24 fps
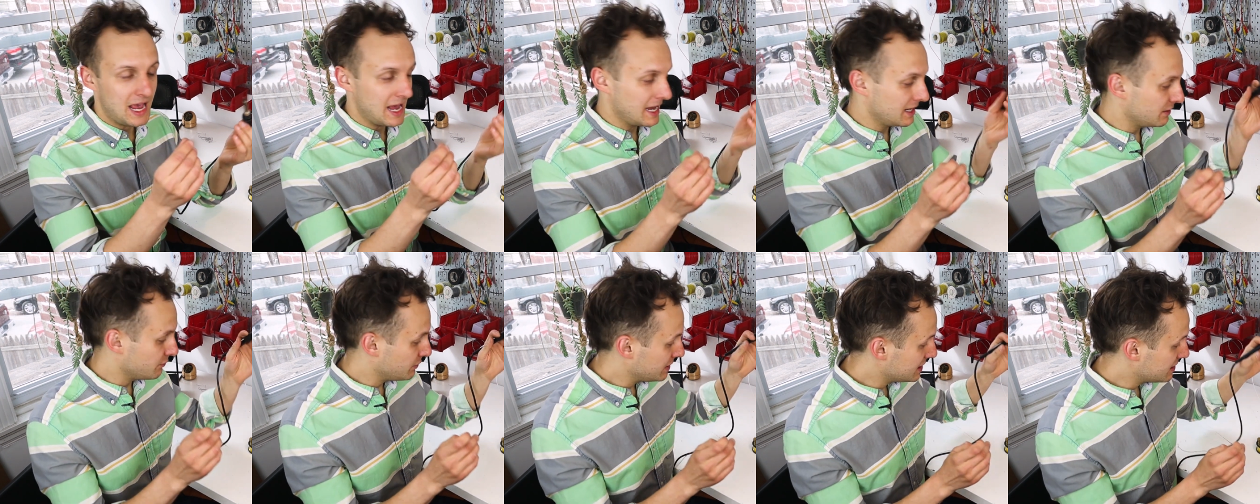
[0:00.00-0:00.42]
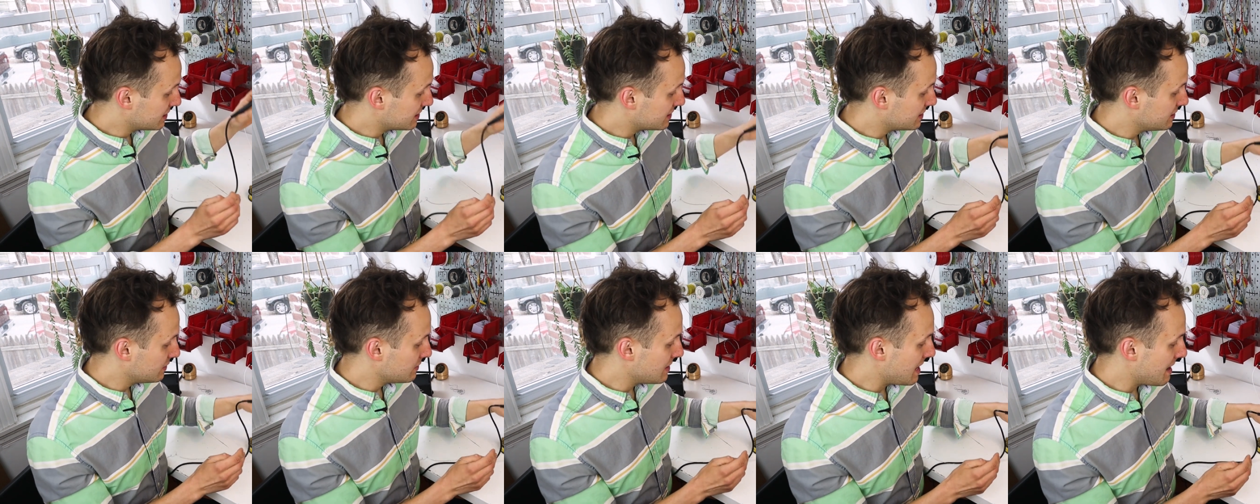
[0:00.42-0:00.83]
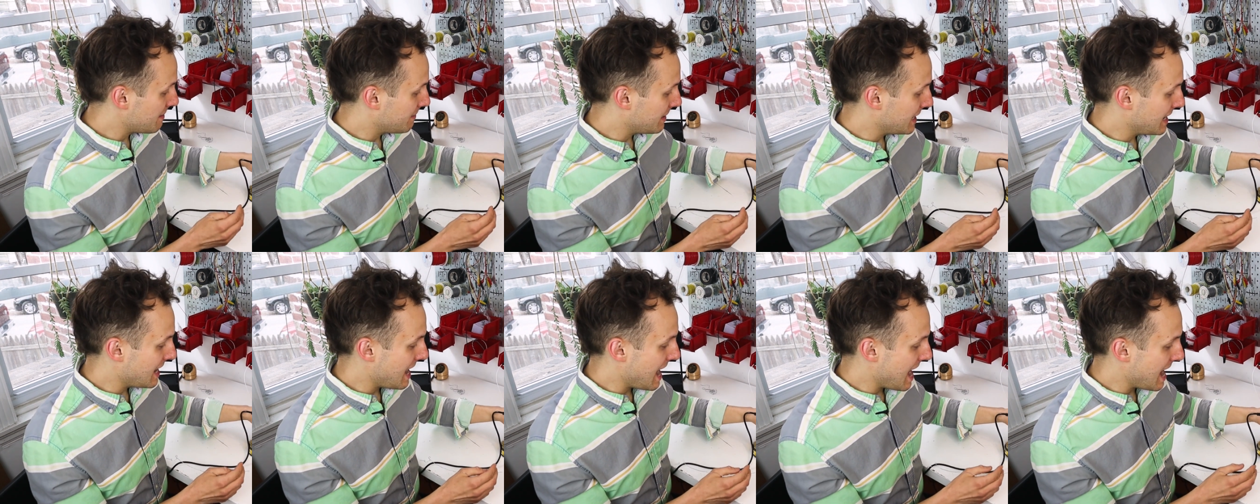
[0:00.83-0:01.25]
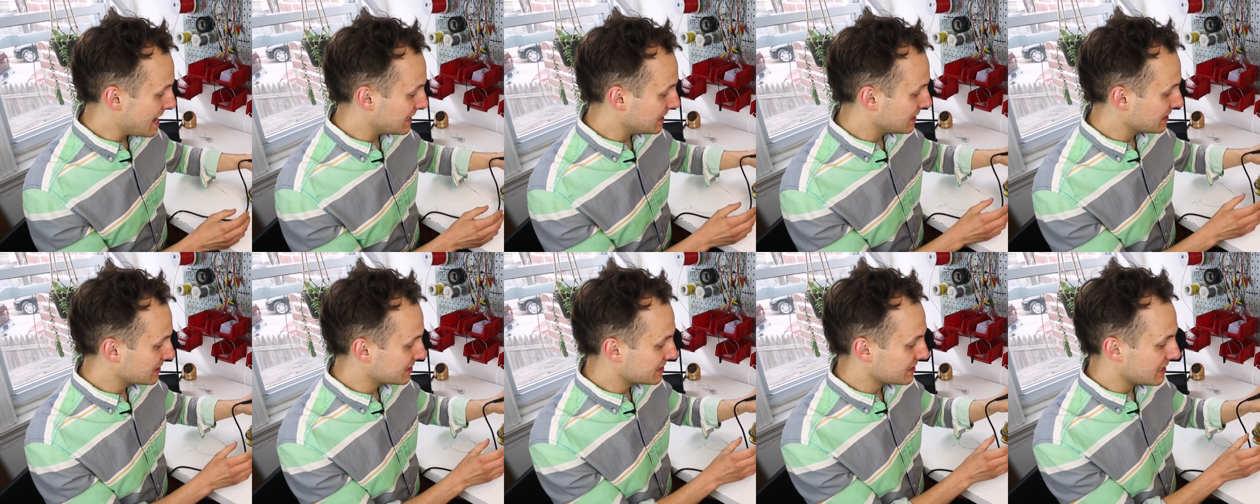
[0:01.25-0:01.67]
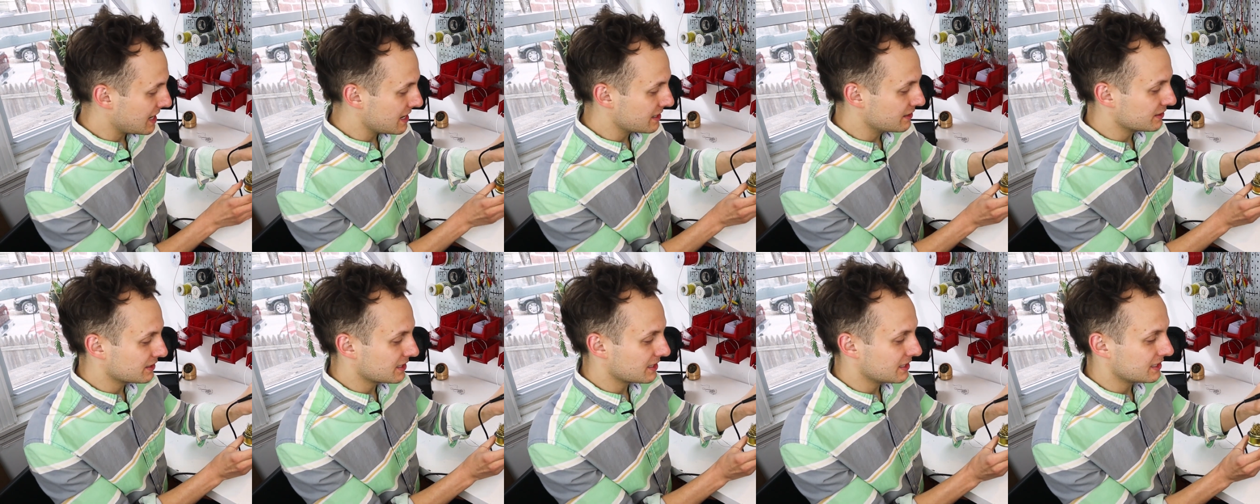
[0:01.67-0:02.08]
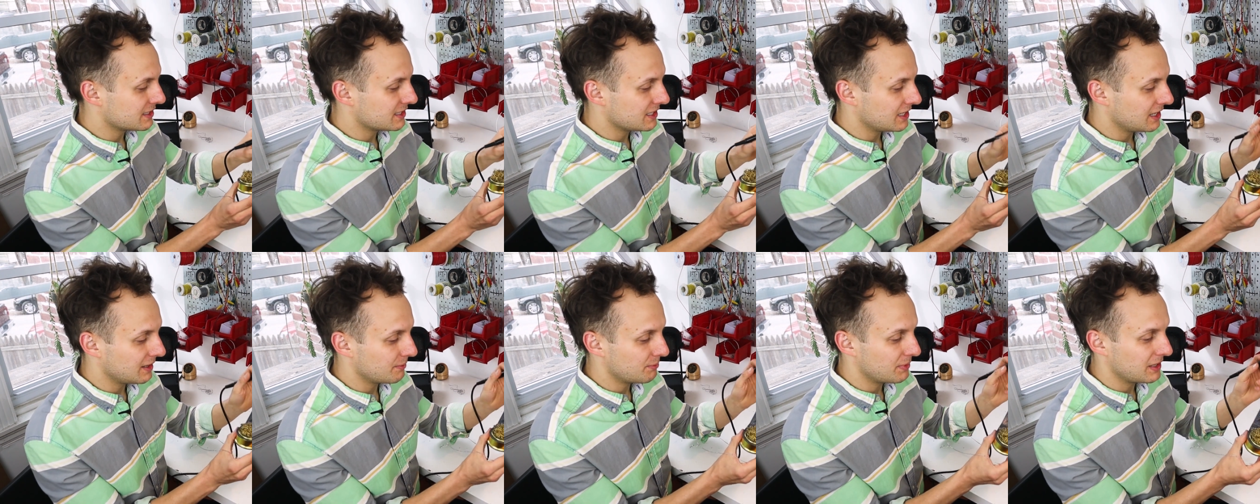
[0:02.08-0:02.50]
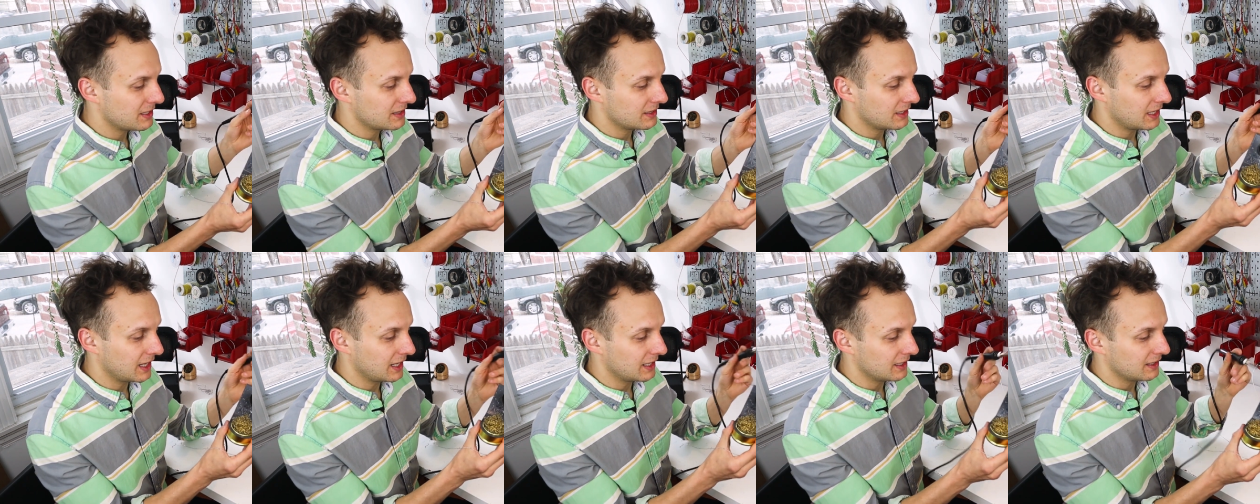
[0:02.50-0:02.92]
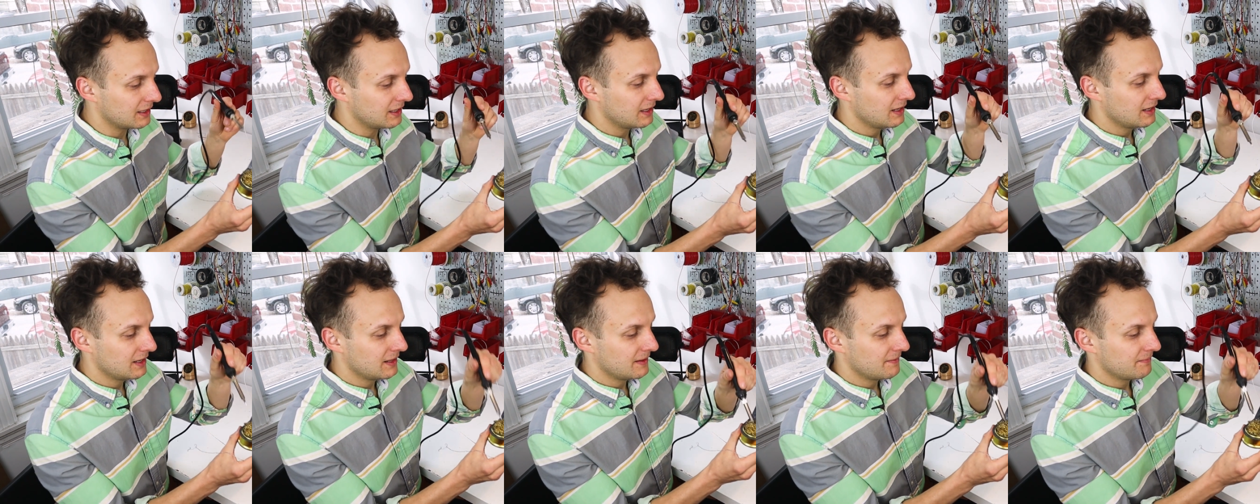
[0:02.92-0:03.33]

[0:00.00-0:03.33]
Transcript: And we just do that by adding solder to the tip and then